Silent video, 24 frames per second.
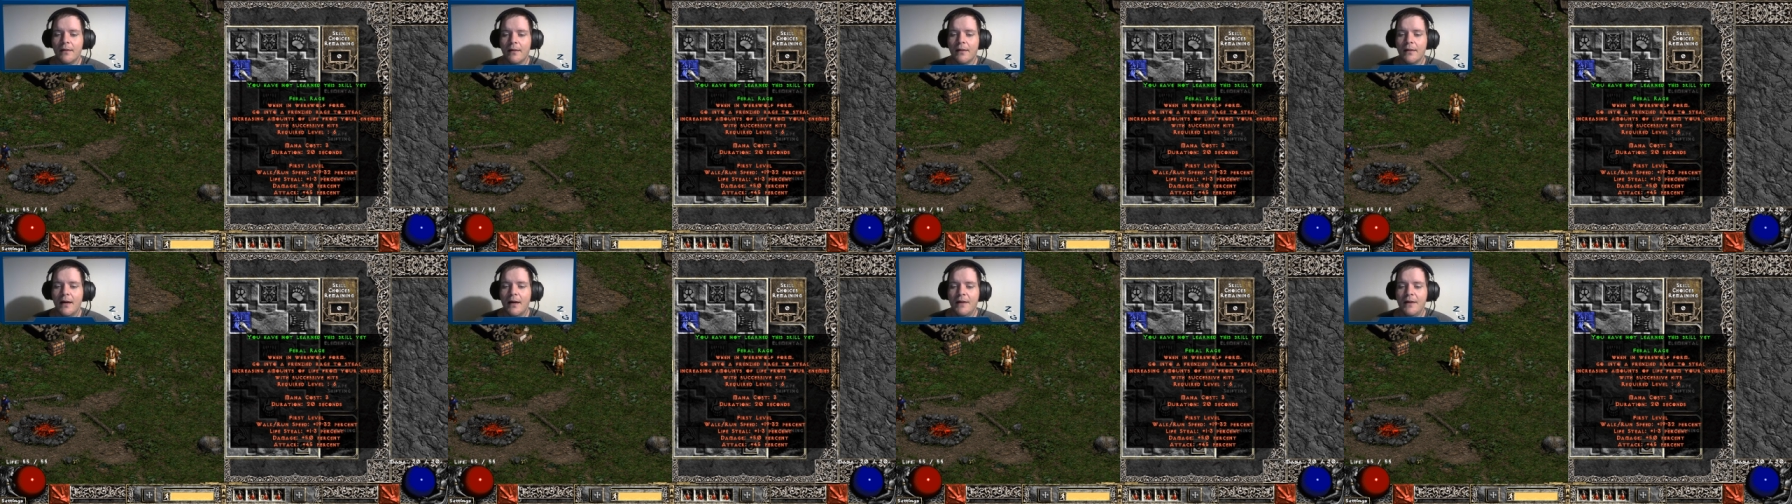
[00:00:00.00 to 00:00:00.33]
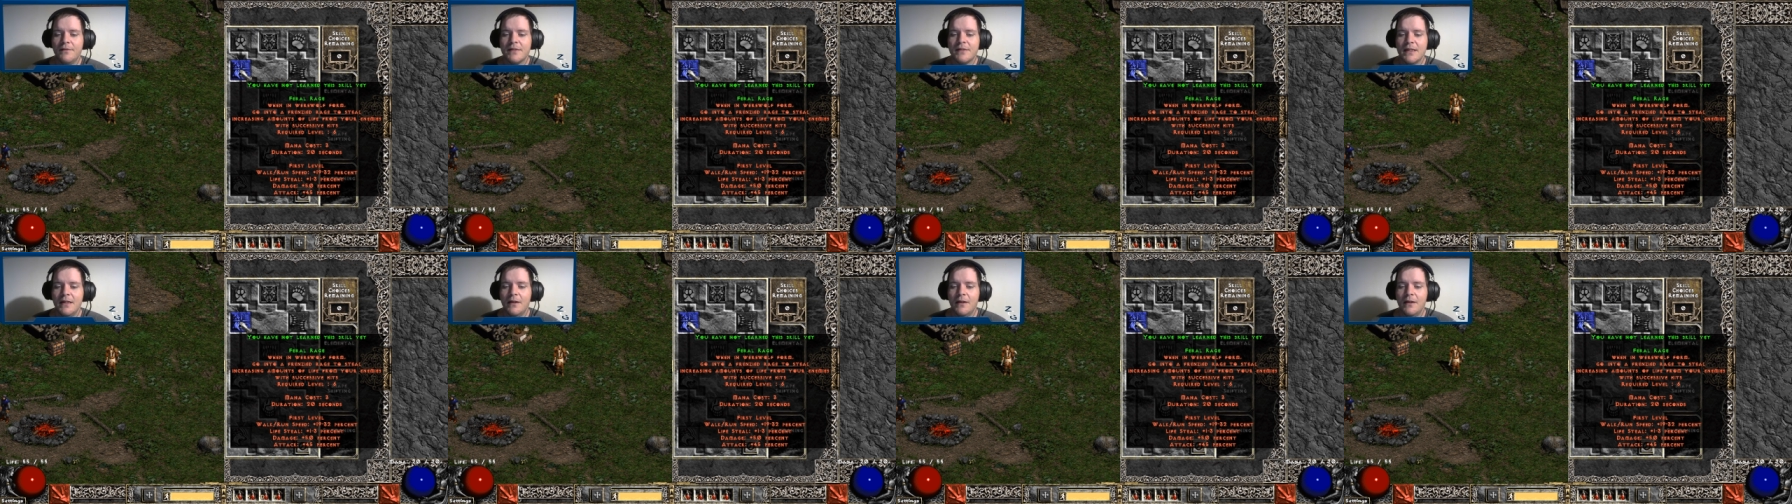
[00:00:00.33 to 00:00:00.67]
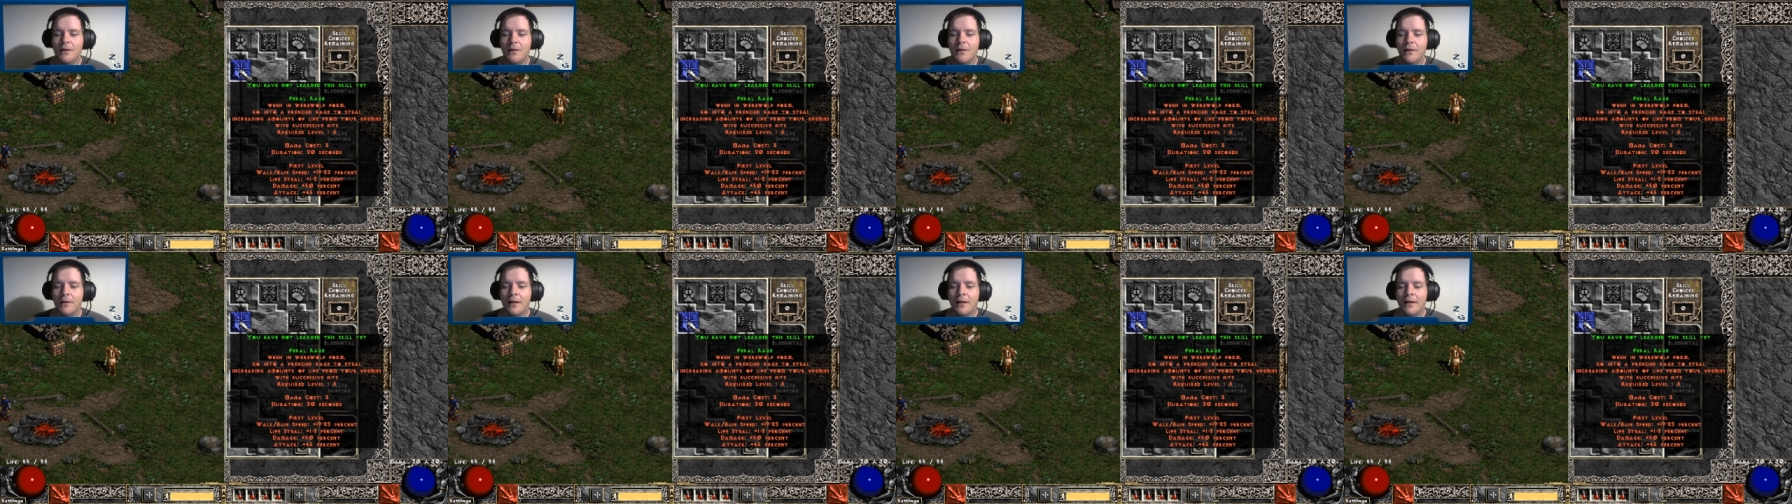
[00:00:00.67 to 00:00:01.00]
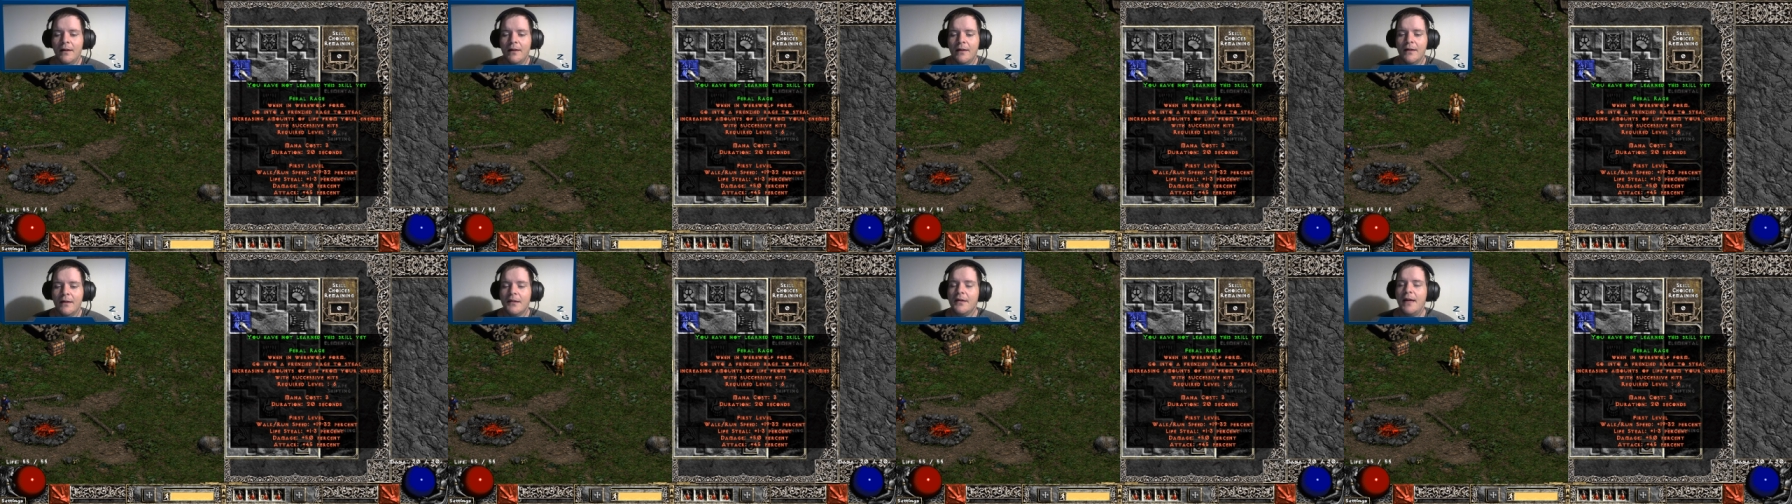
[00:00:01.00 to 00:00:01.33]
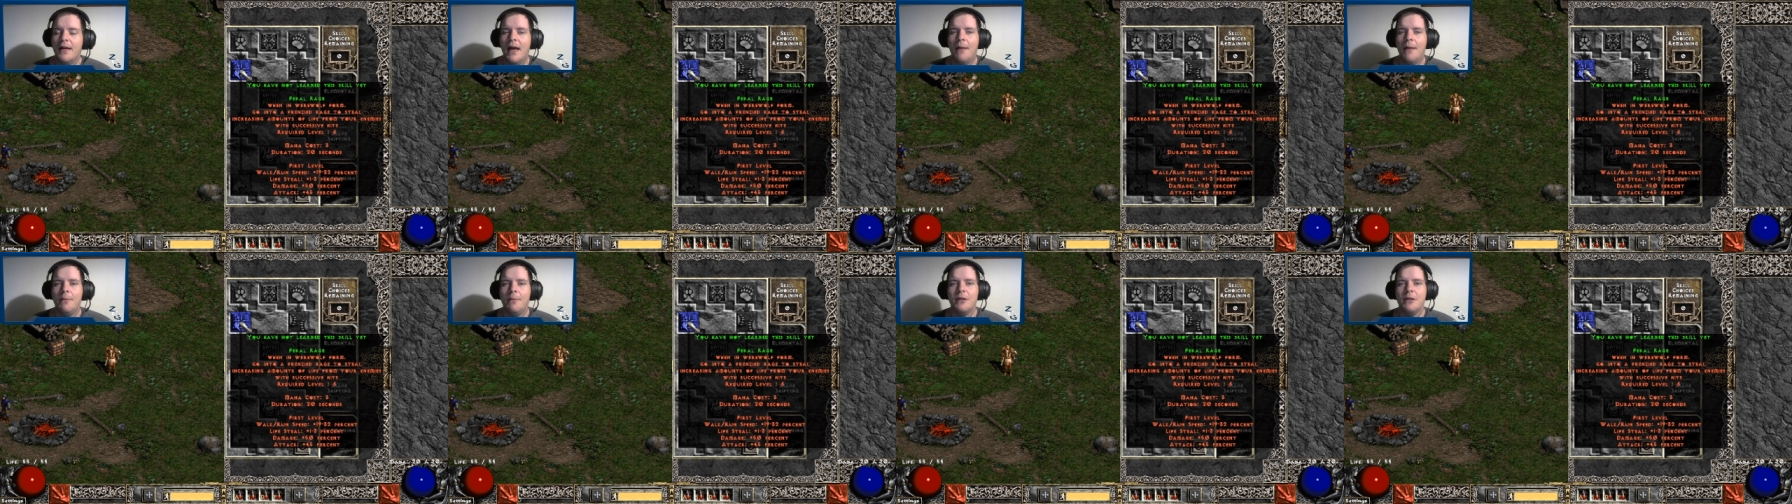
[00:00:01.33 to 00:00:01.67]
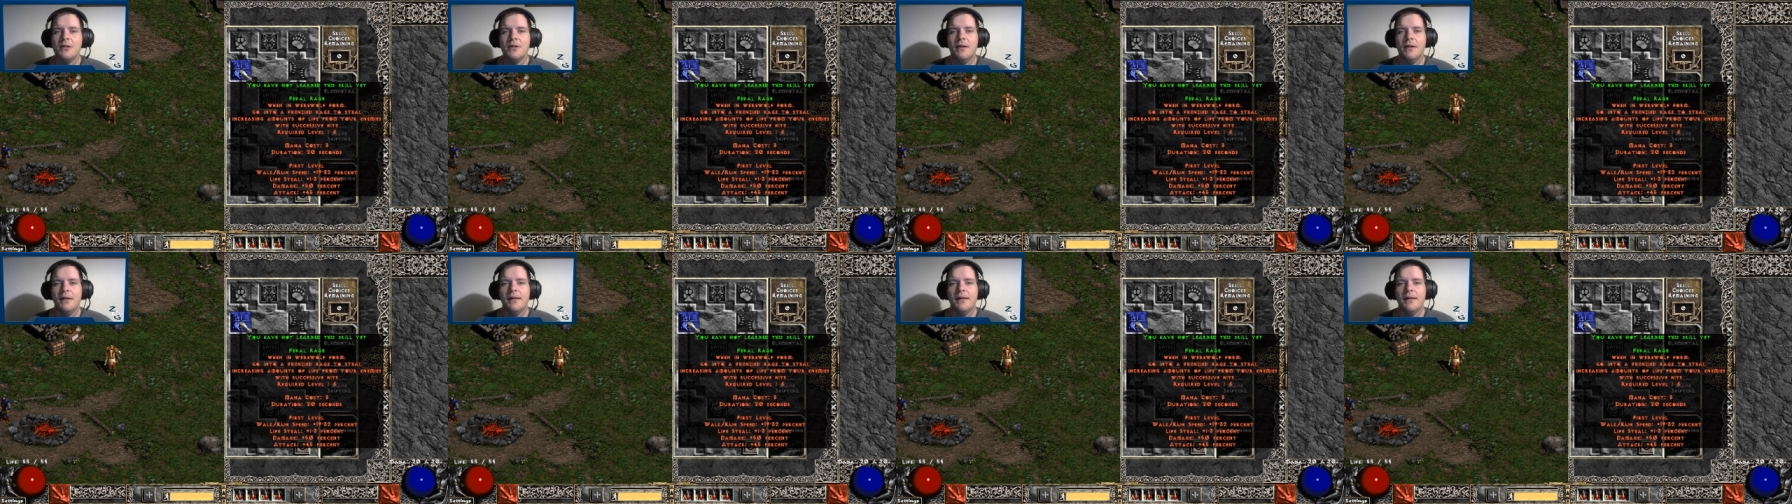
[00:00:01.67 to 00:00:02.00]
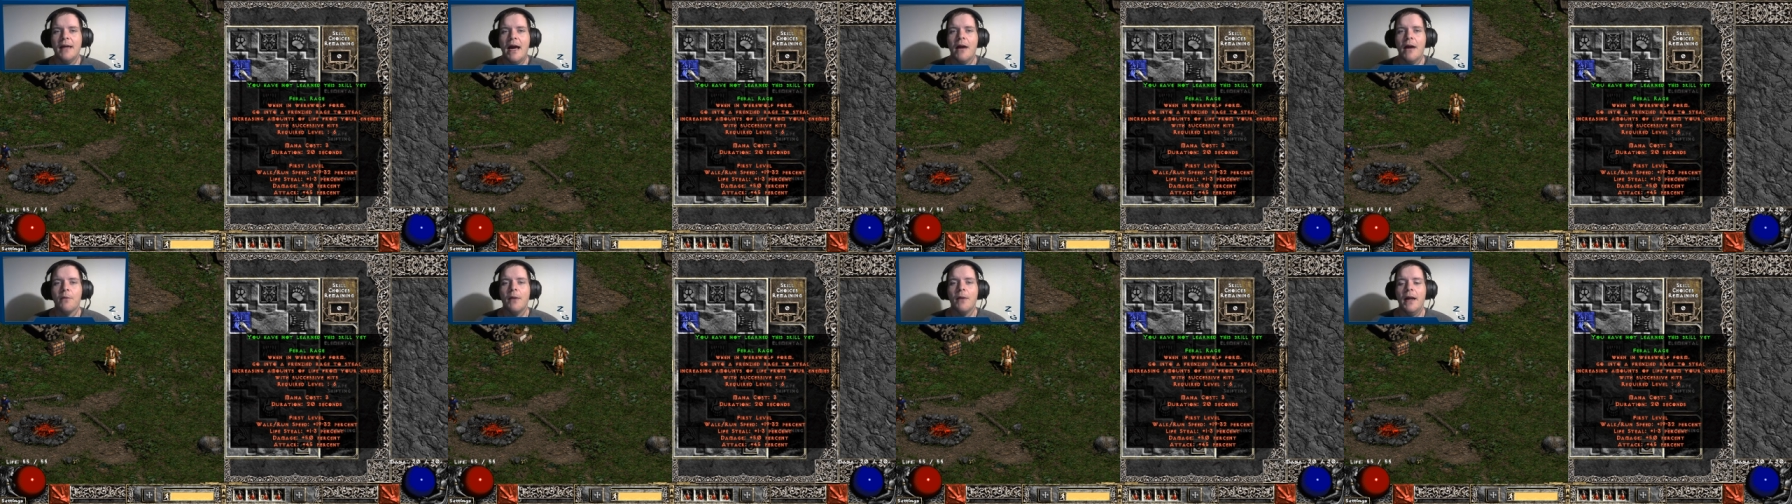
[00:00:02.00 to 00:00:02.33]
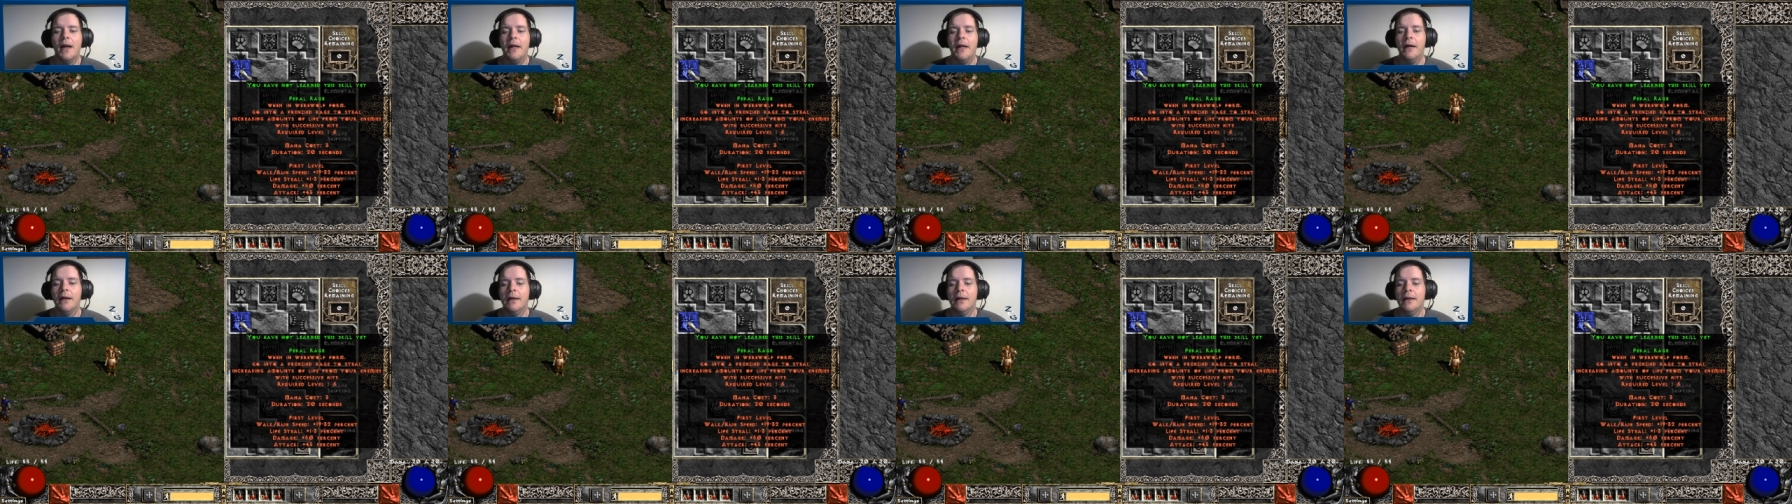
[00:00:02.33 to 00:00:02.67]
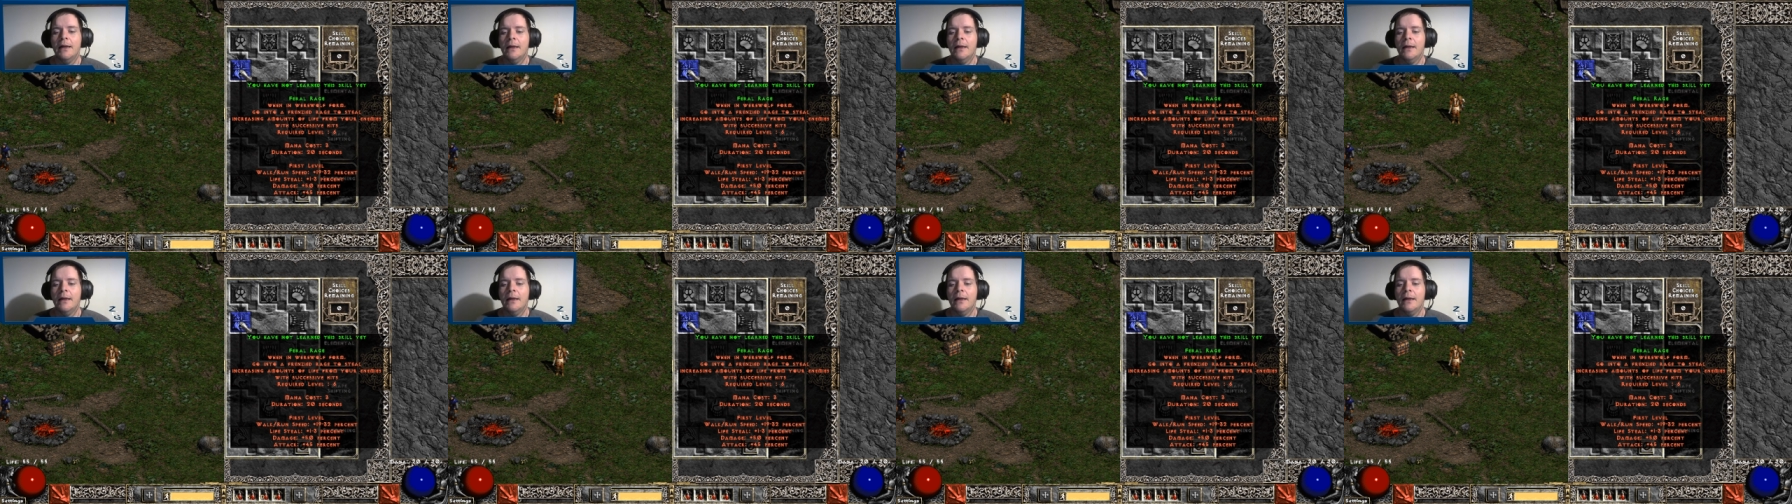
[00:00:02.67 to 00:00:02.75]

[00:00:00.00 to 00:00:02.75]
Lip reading: lifesteal, damage, and attack rating.